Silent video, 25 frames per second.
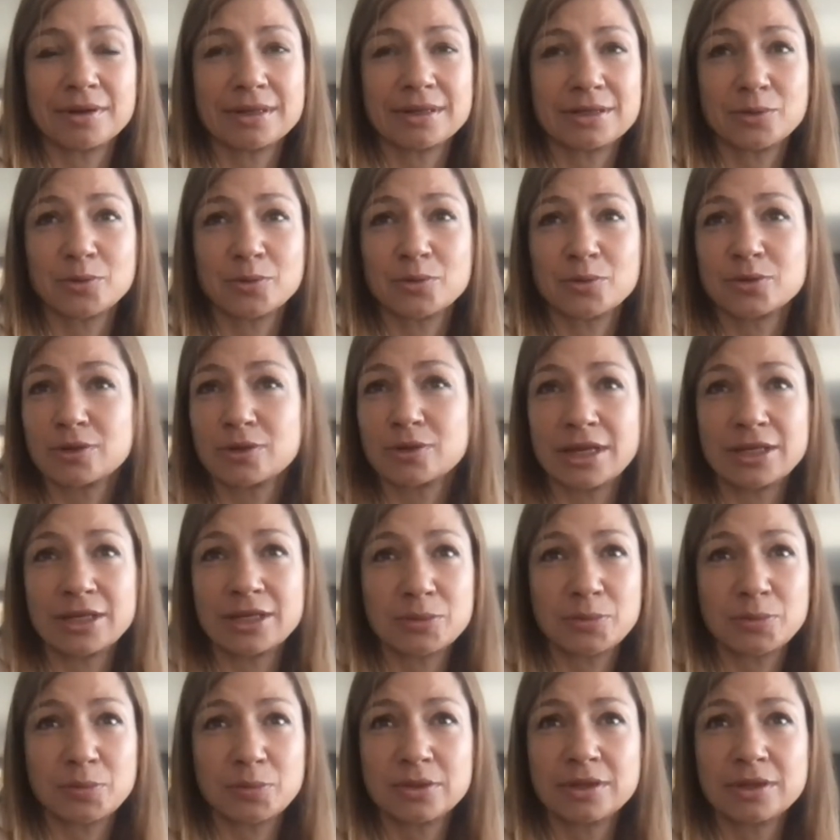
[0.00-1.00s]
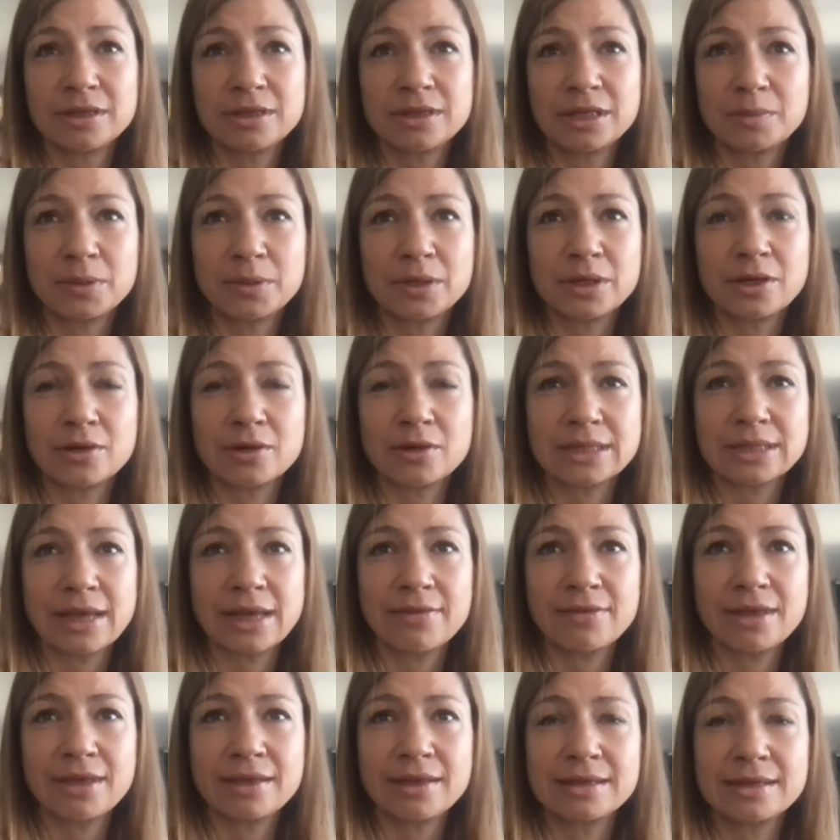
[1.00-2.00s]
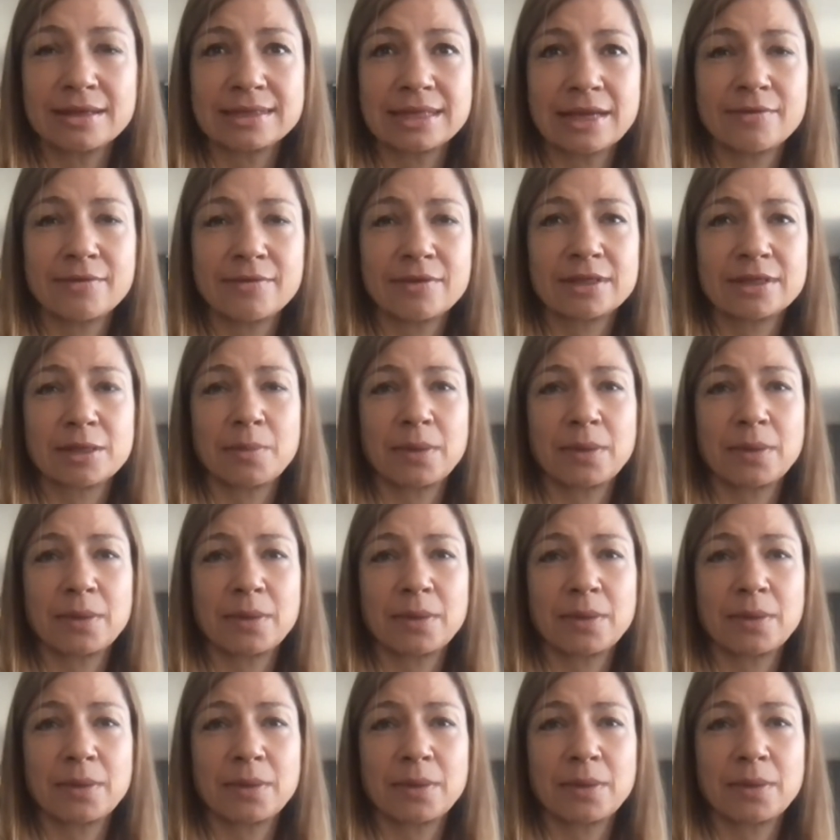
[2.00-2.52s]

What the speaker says: It's also entrepreneurial, because I think the saving the